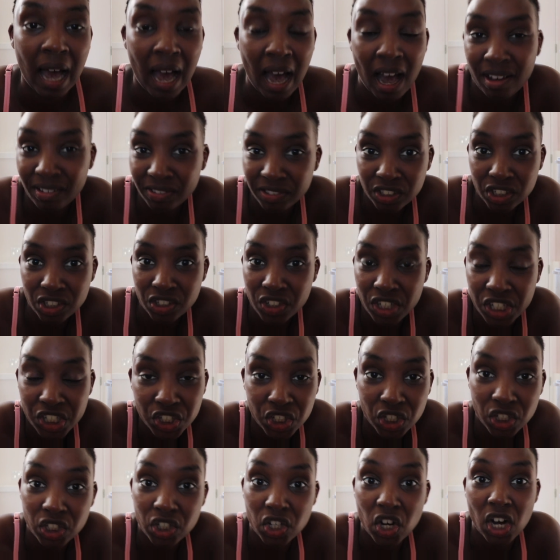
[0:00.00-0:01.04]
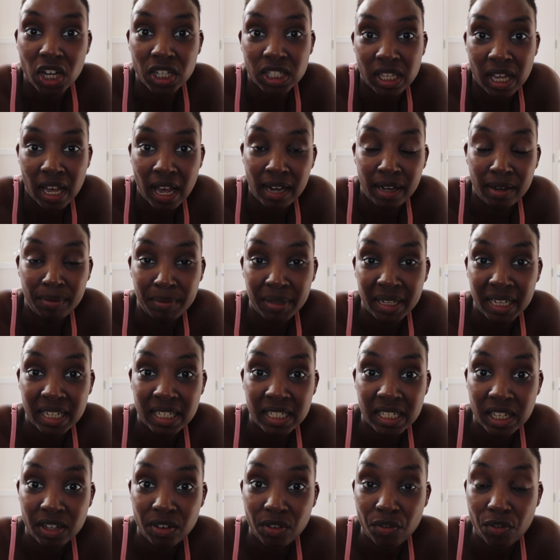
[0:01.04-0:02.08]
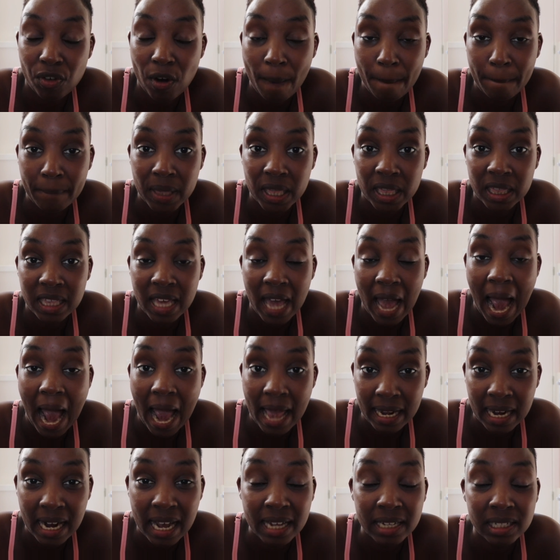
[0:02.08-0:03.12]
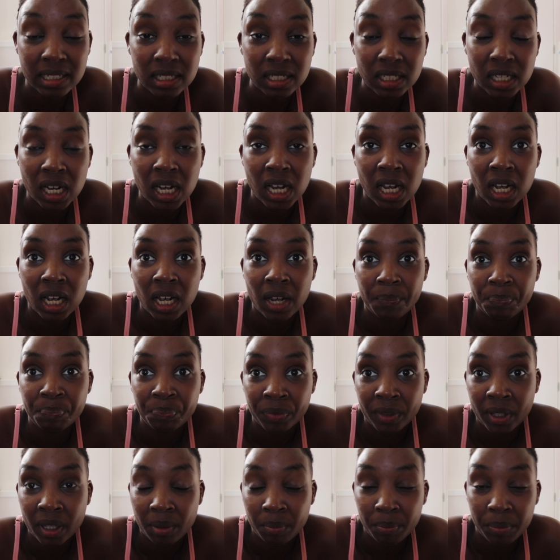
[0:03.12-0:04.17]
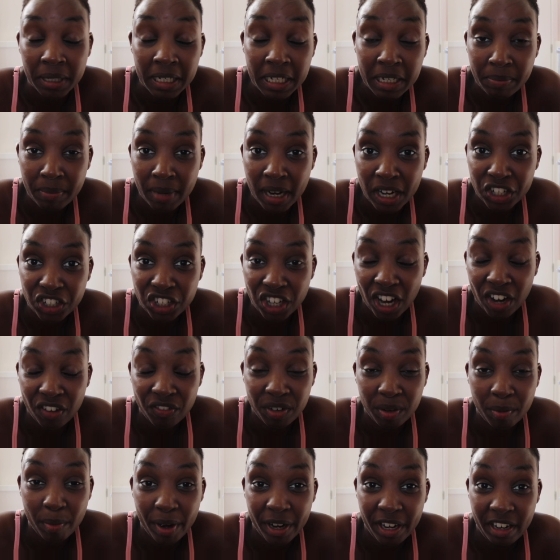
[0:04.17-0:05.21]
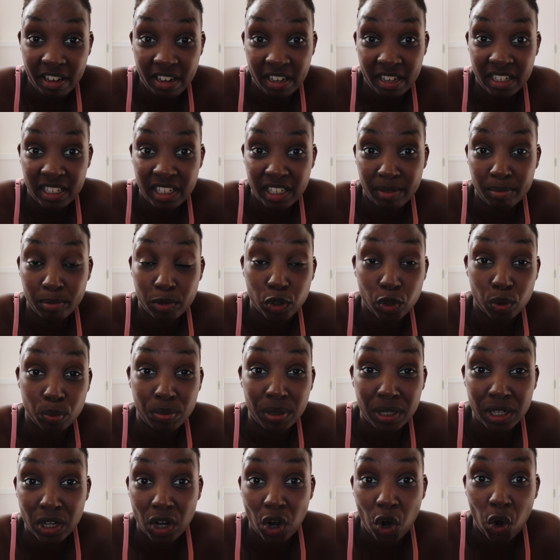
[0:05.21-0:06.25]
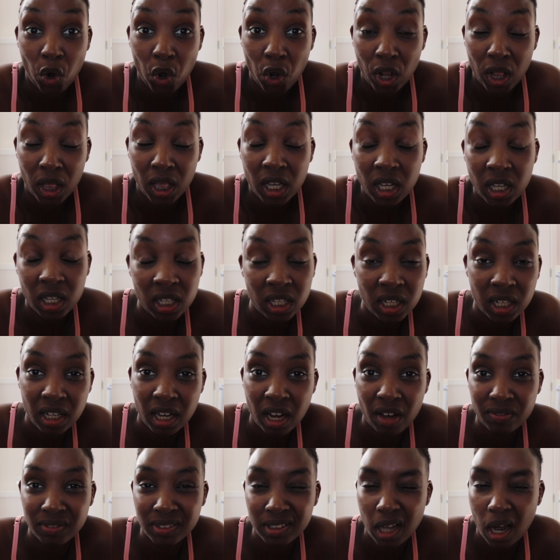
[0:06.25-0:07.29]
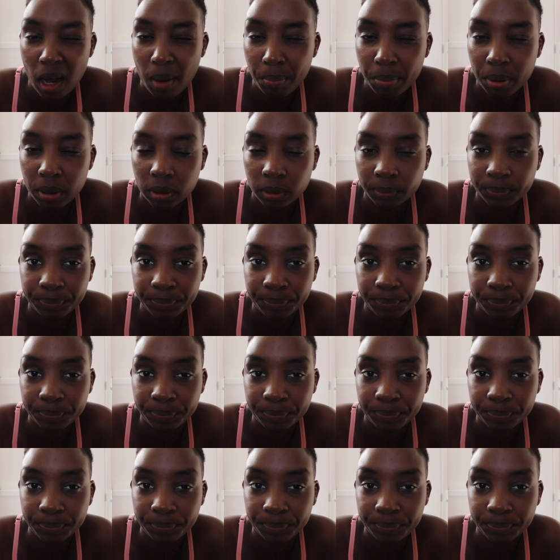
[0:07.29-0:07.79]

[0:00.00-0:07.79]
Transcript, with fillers: after Rachel got eliminated from the island. Pretty much everybody seems to be all loved up.